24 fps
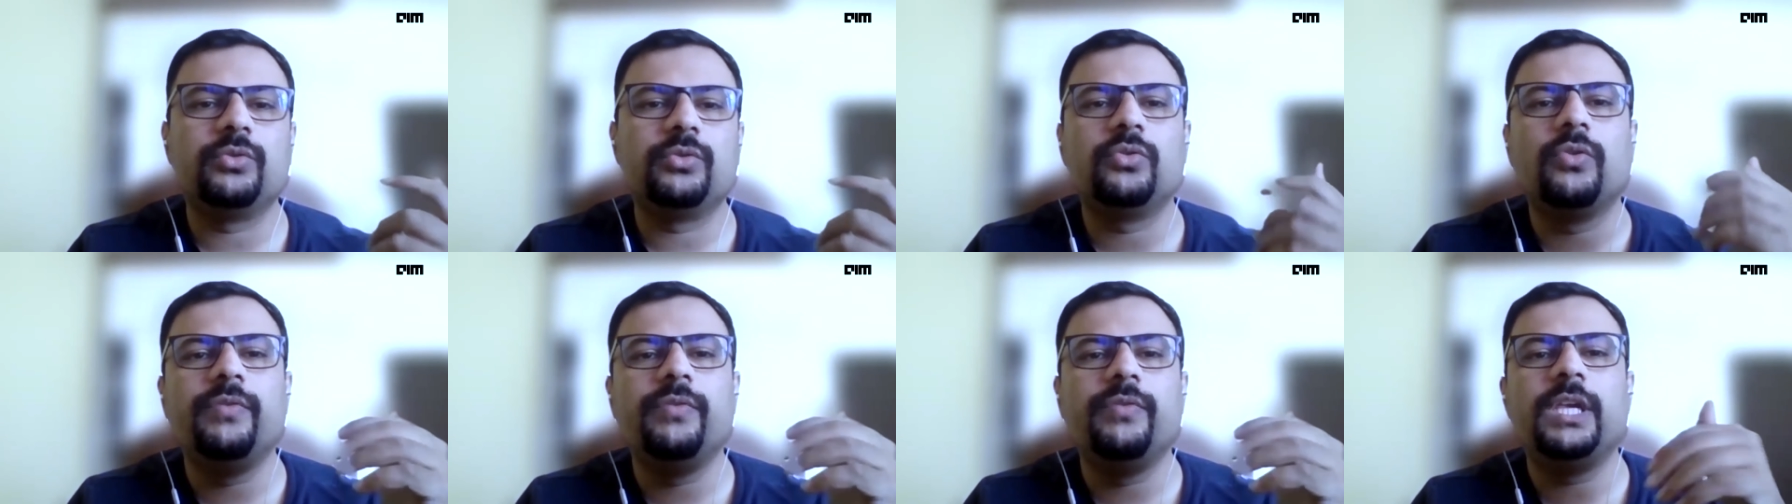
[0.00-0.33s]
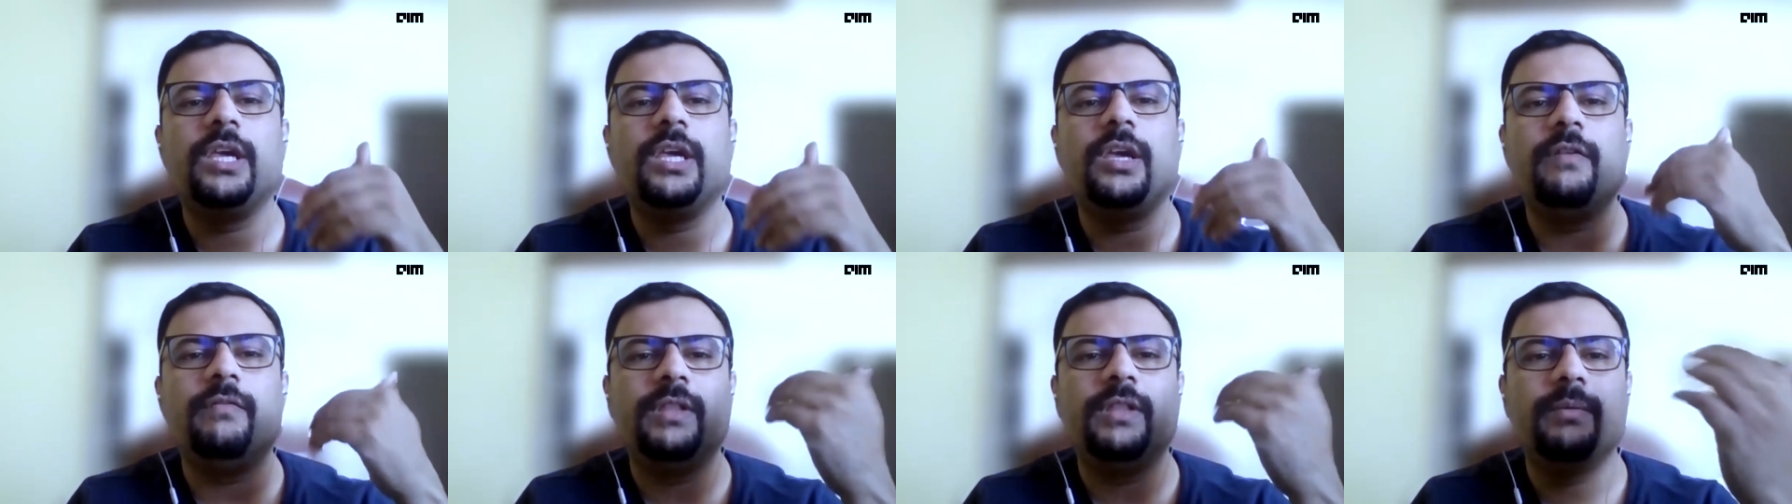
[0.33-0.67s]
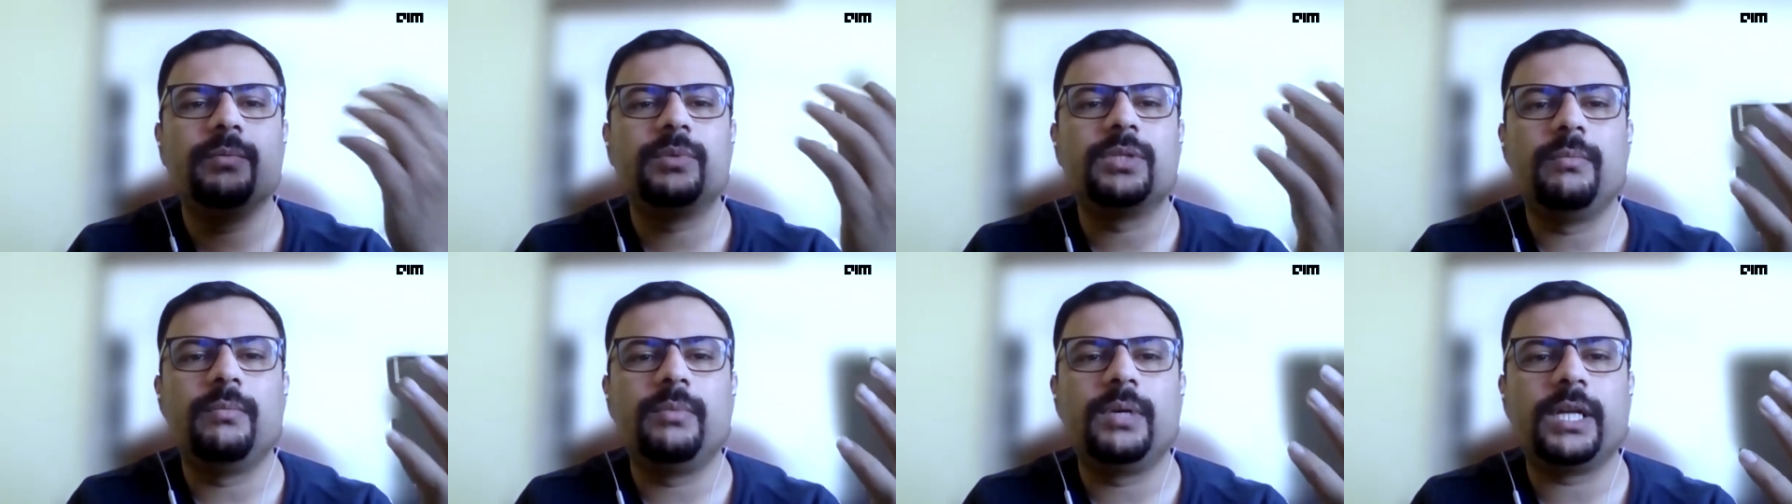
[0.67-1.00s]
So we gave
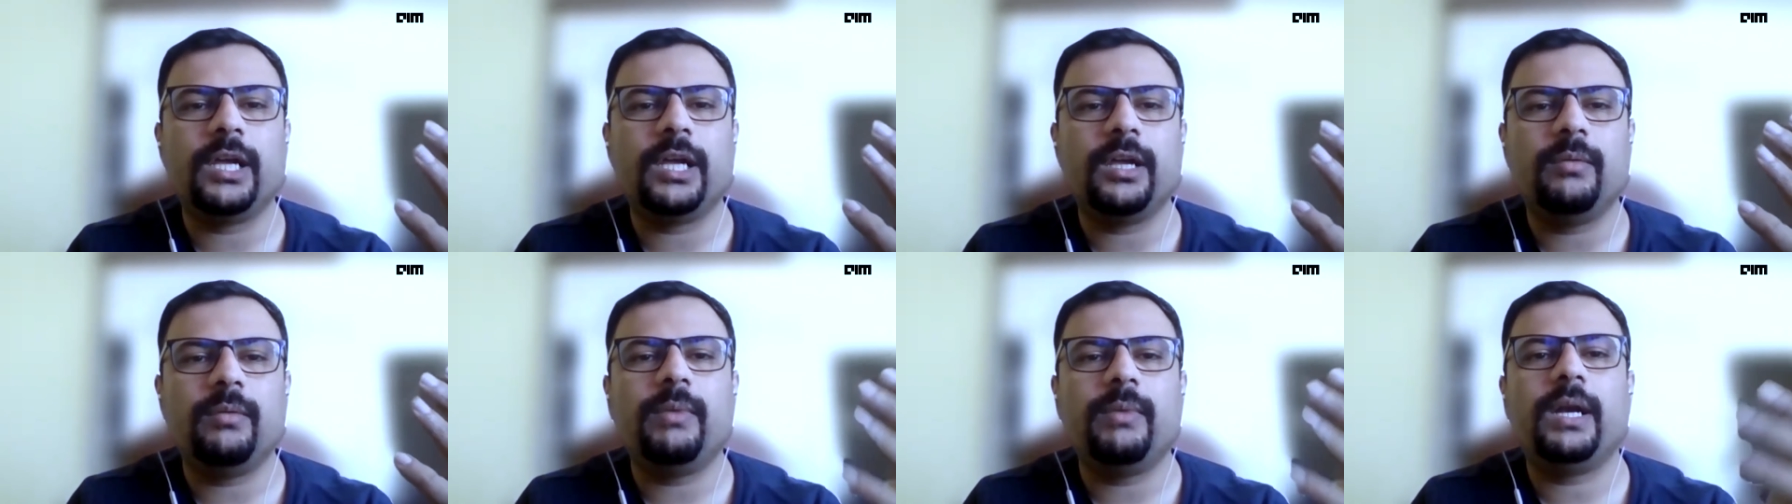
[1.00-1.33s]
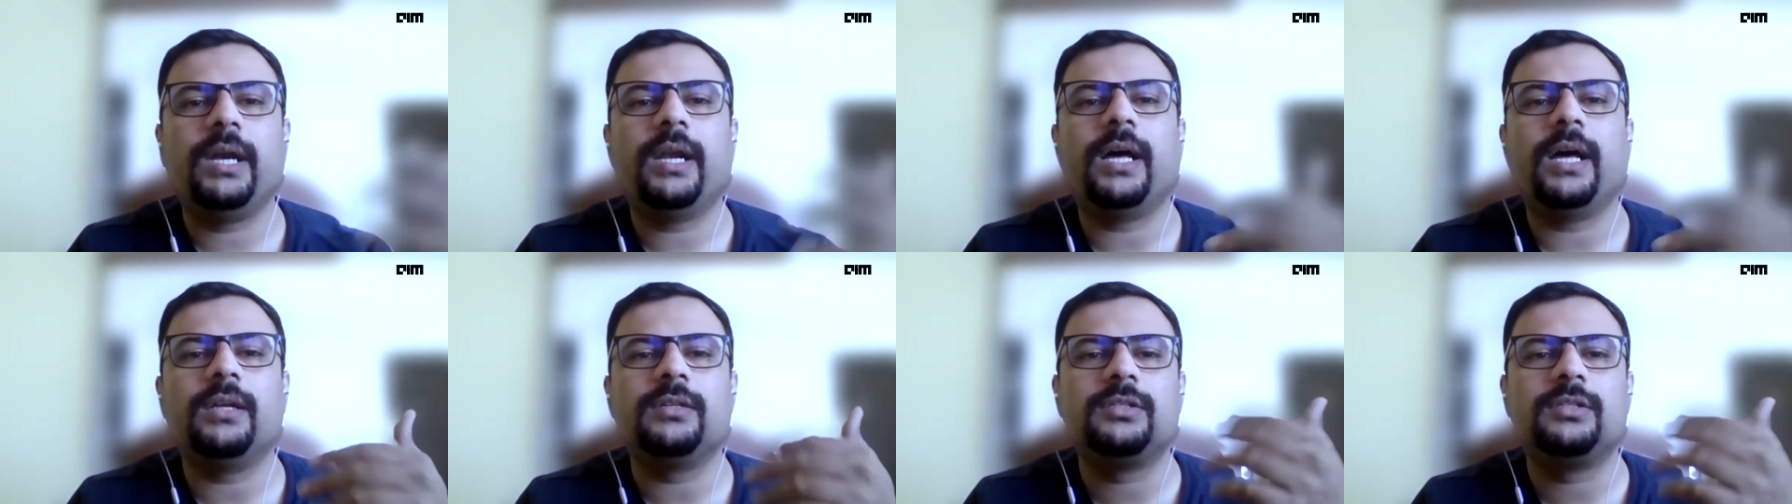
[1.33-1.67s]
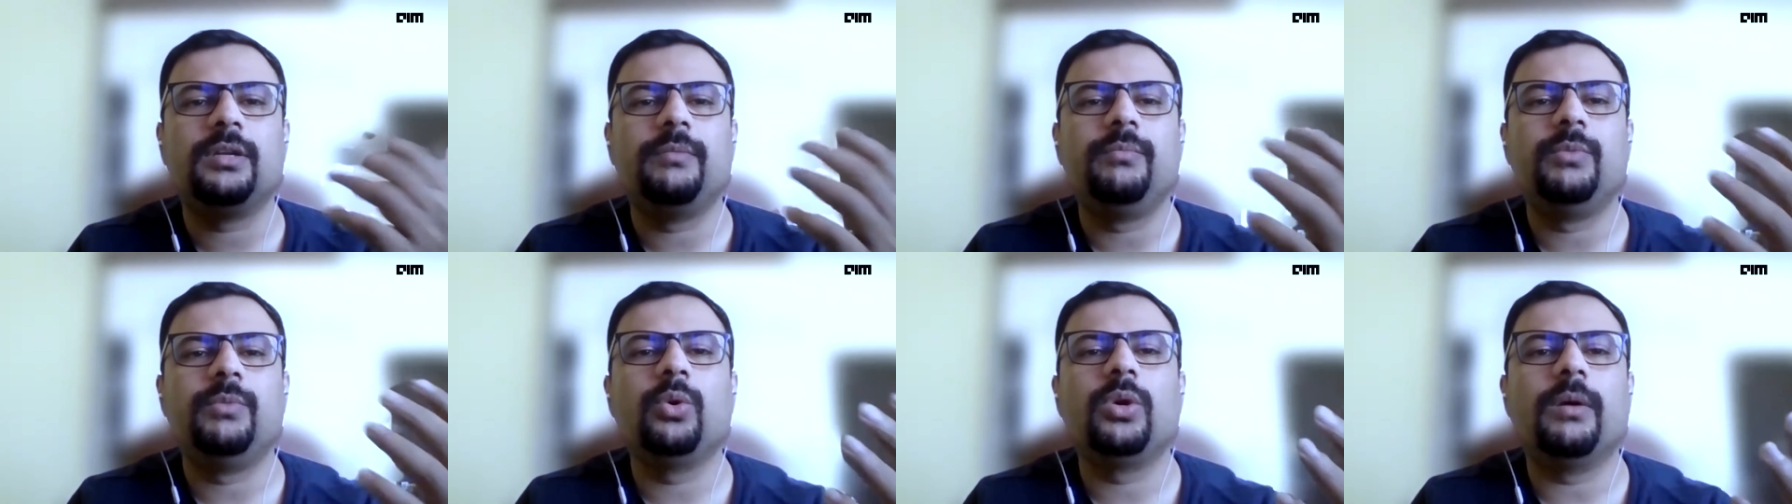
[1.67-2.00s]
them some time and asked
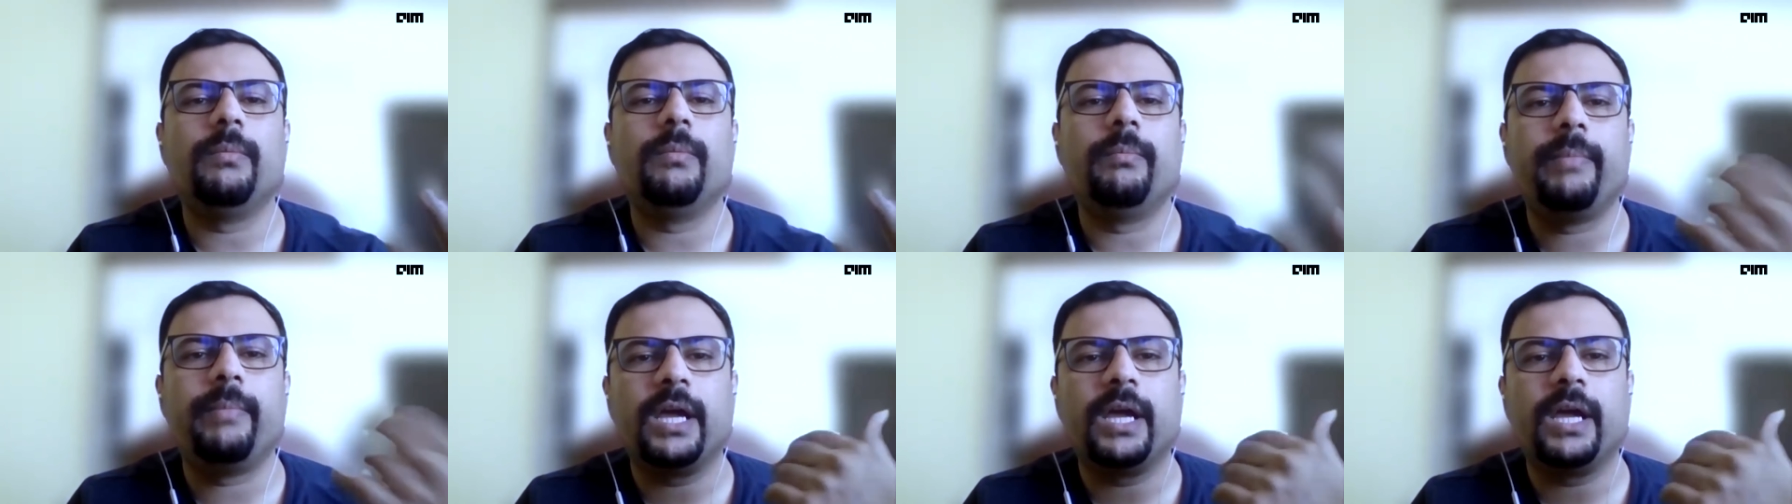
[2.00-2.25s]
them to come